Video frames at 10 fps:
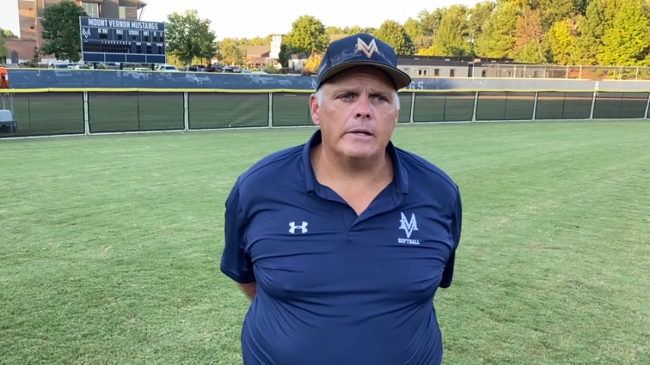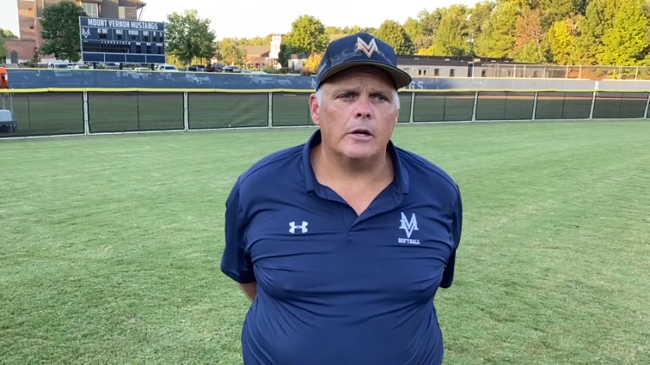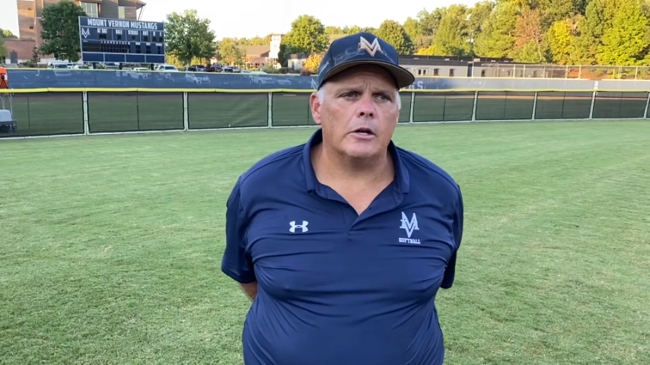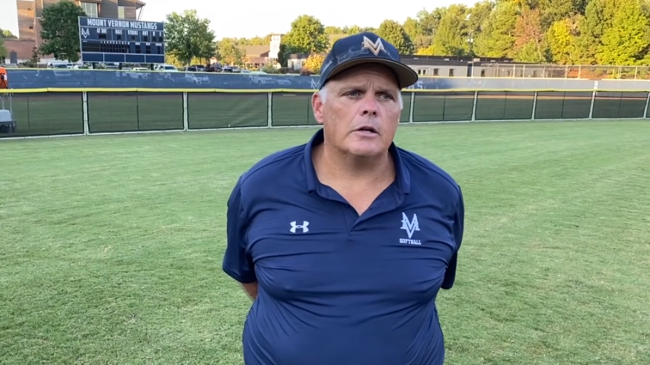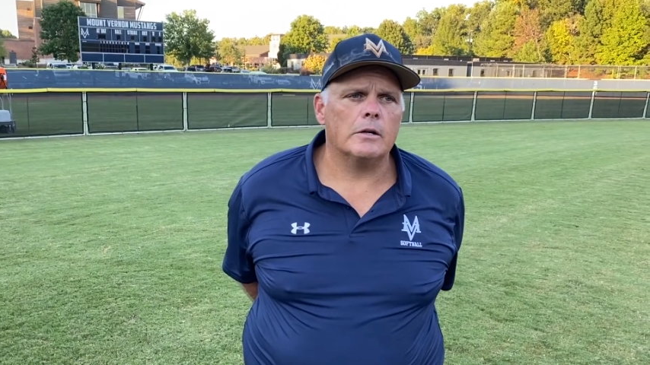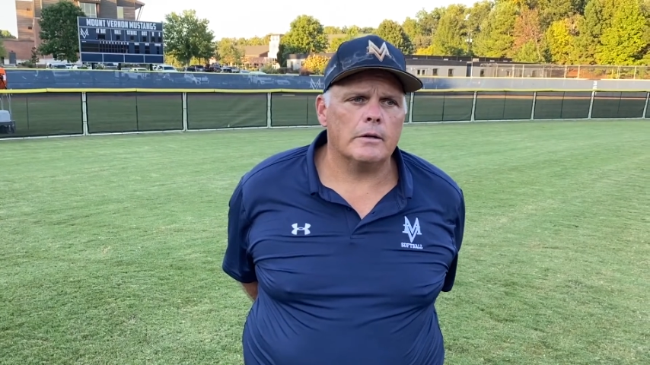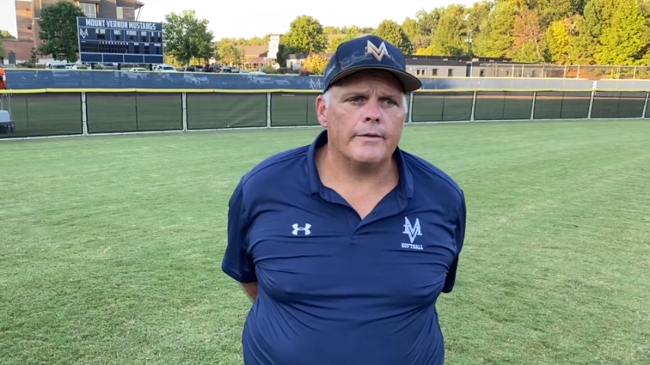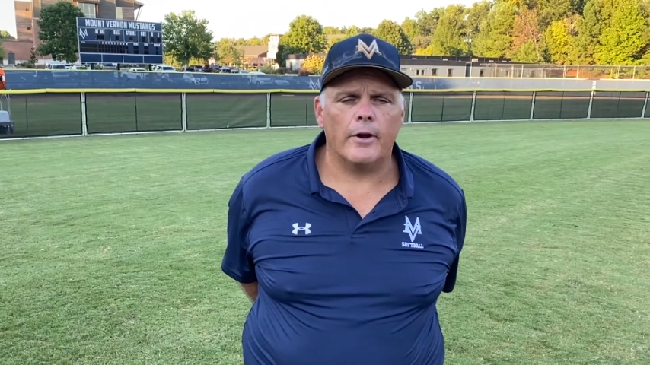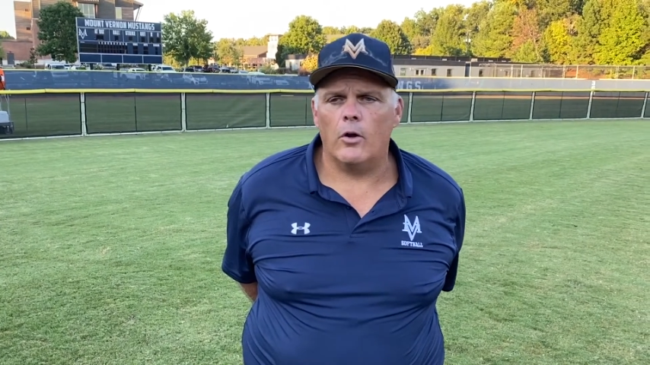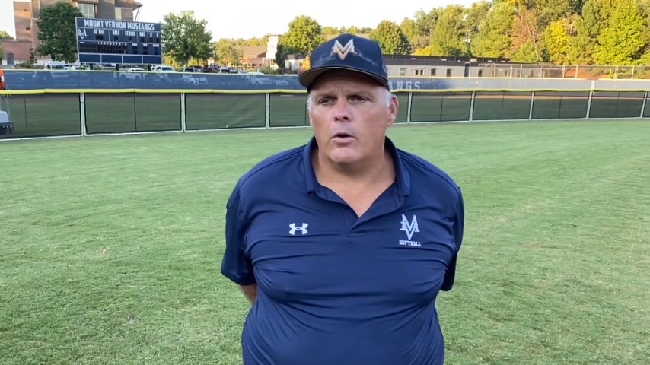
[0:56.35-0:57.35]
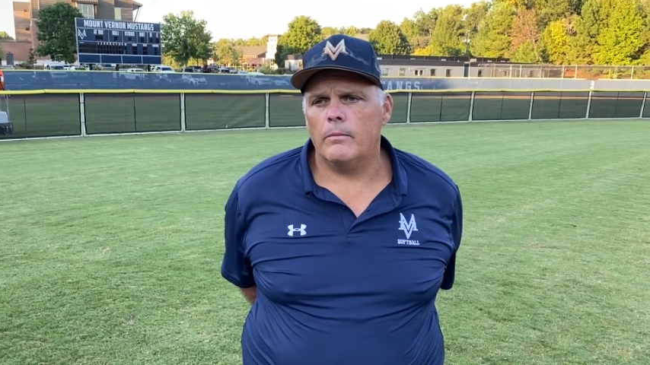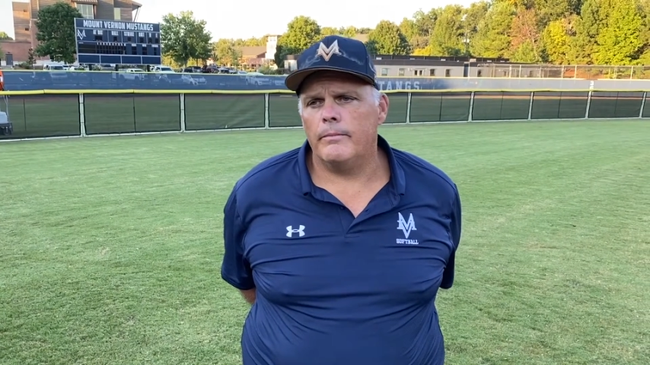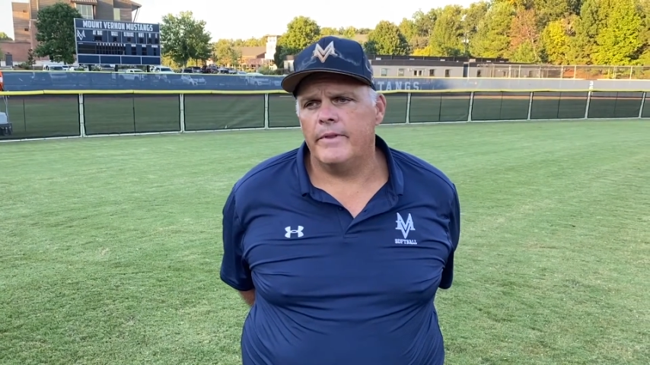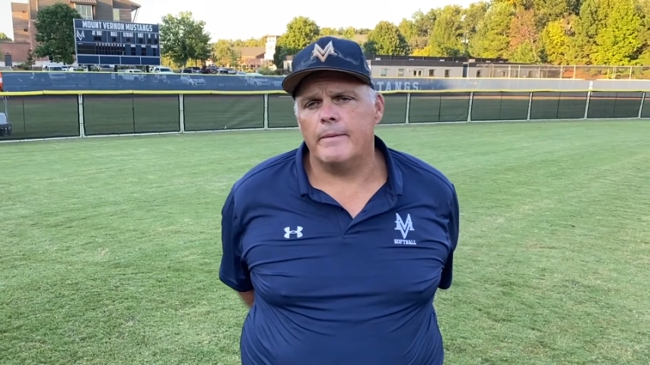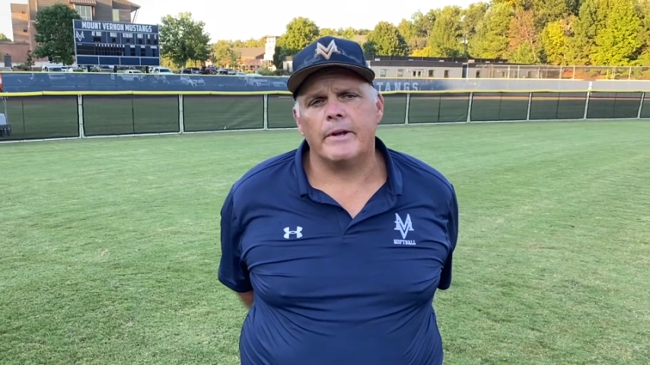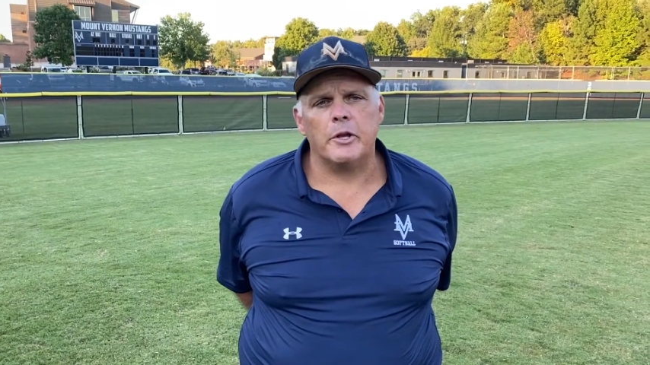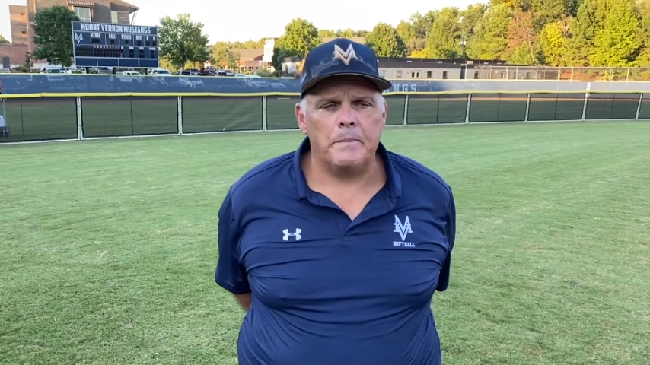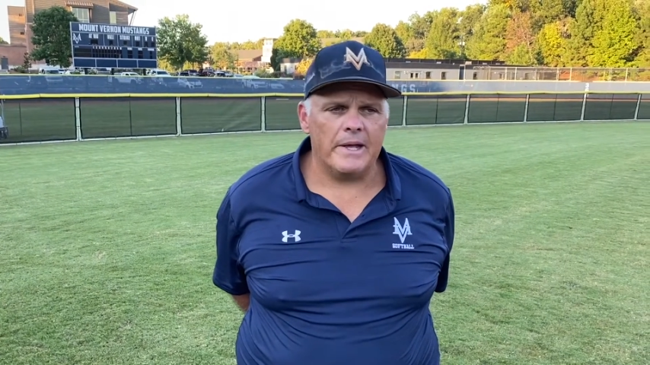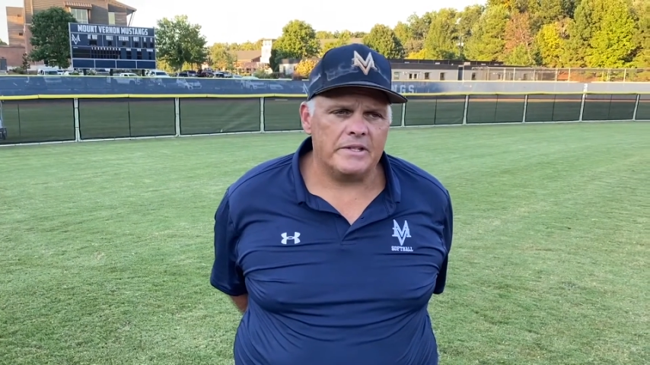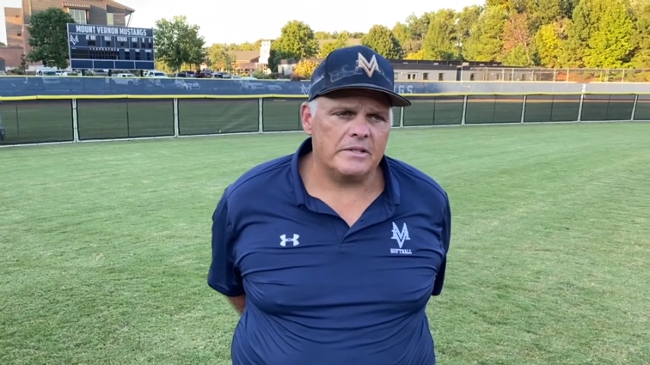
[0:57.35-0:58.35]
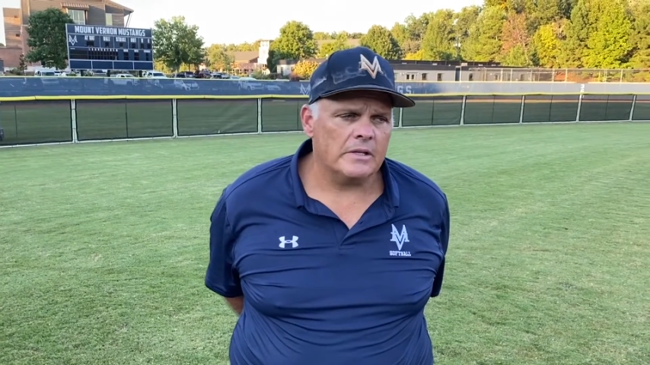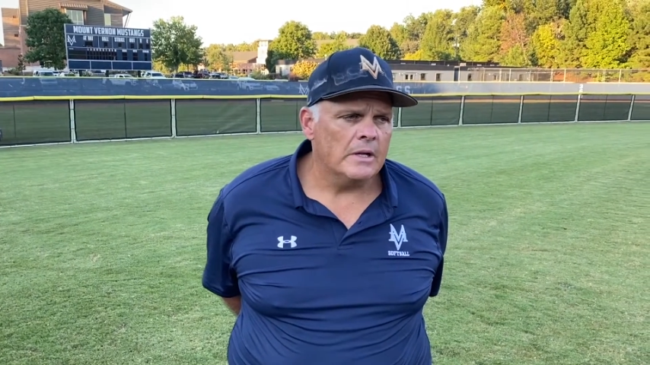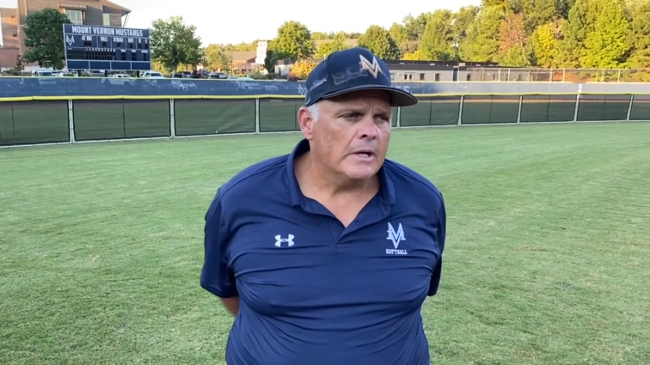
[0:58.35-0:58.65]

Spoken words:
her throw them a good pitch,